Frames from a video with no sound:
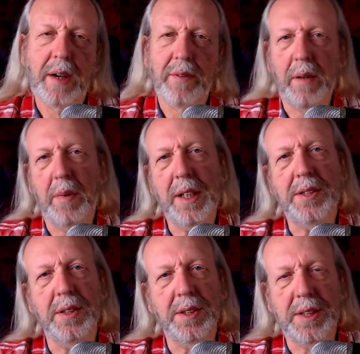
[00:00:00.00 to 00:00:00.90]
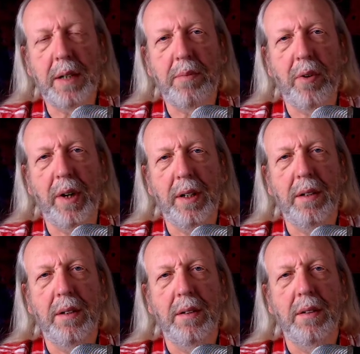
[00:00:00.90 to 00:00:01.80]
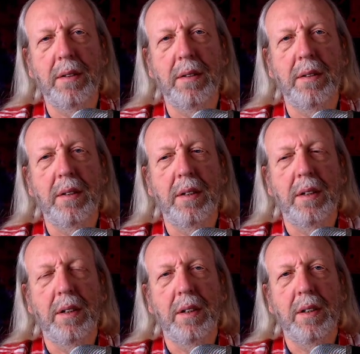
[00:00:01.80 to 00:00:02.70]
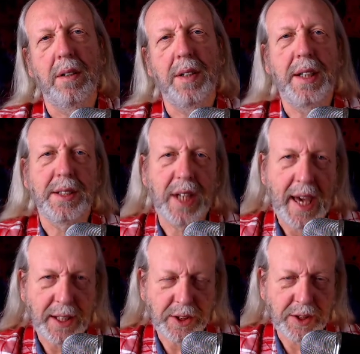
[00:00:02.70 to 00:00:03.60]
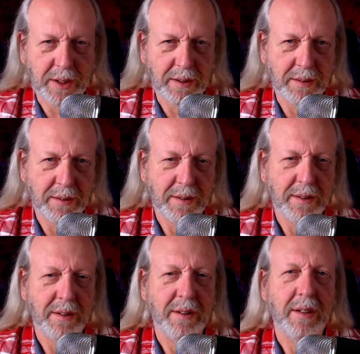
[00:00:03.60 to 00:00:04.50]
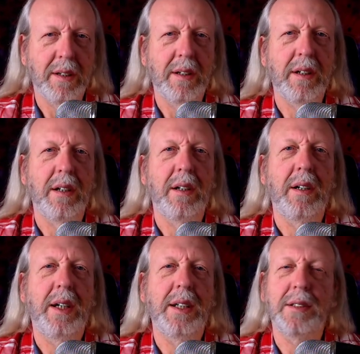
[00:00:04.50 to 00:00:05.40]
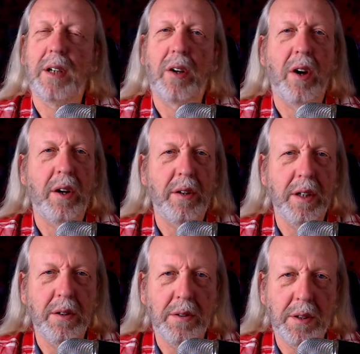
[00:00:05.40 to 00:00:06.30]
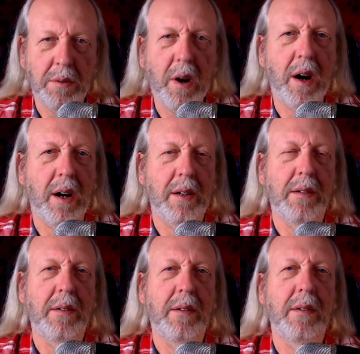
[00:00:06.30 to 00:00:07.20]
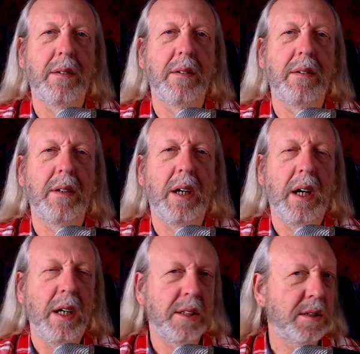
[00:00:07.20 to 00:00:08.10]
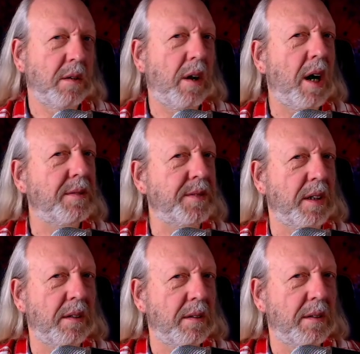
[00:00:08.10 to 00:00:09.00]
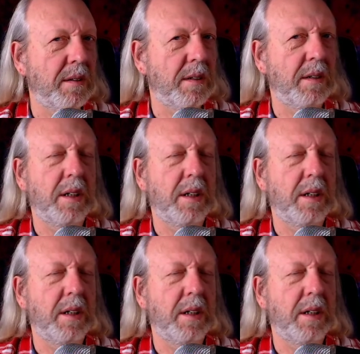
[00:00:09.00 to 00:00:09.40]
but that vibrational set point, the intention is not honoring who you are. So often,